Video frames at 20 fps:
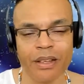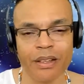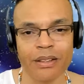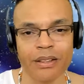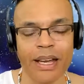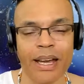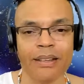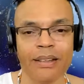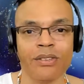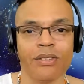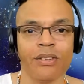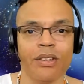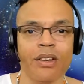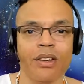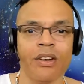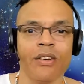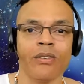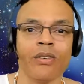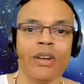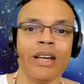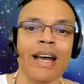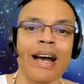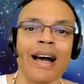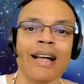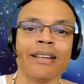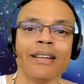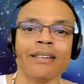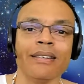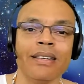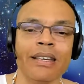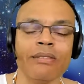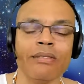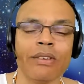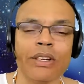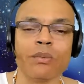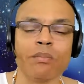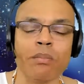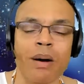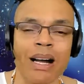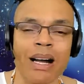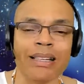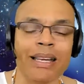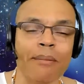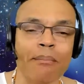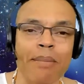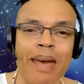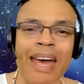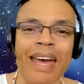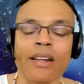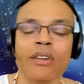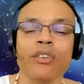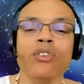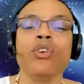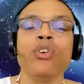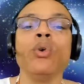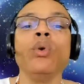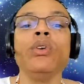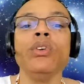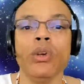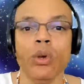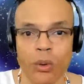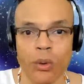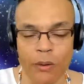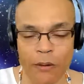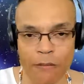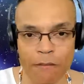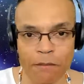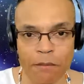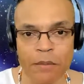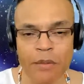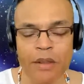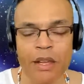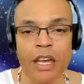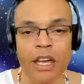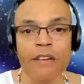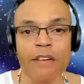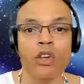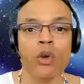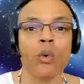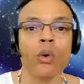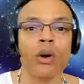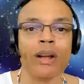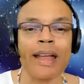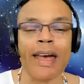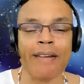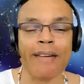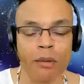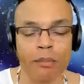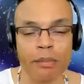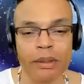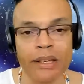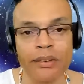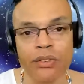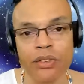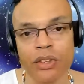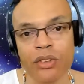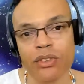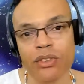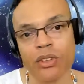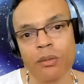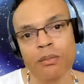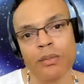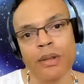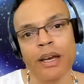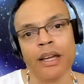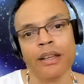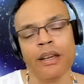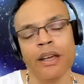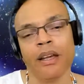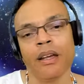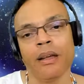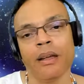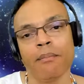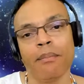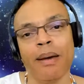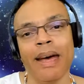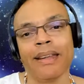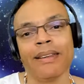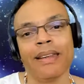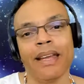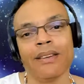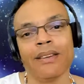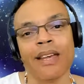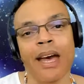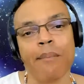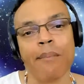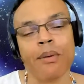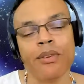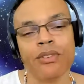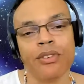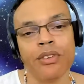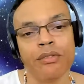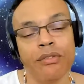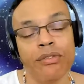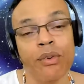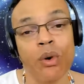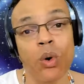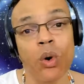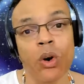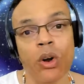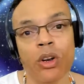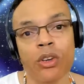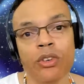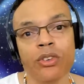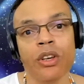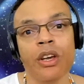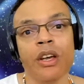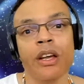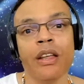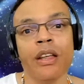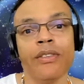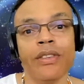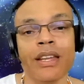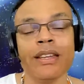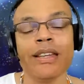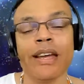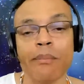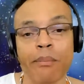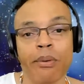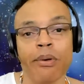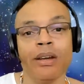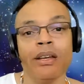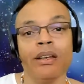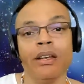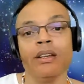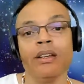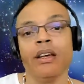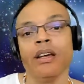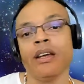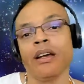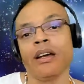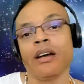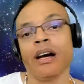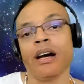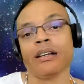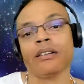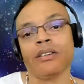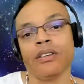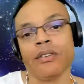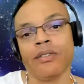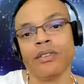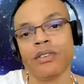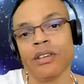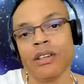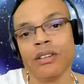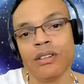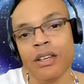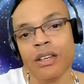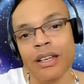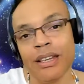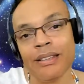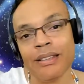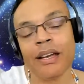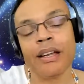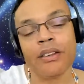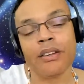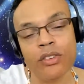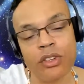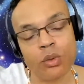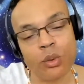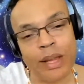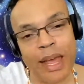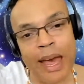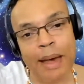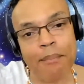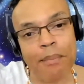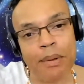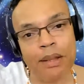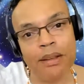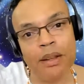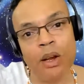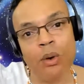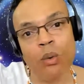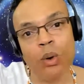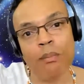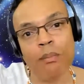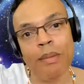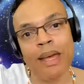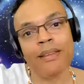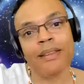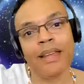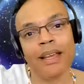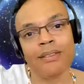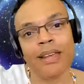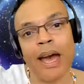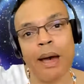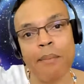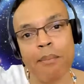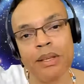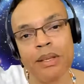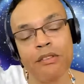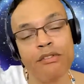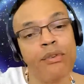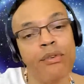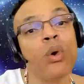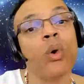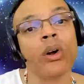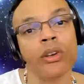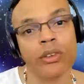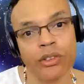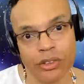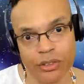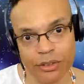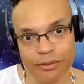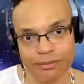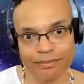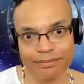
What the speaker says: That's reality responding back to you. If you were to have the belief system that bad things happens in fours, then that precognitive sentient intelligence would make things happen in fours.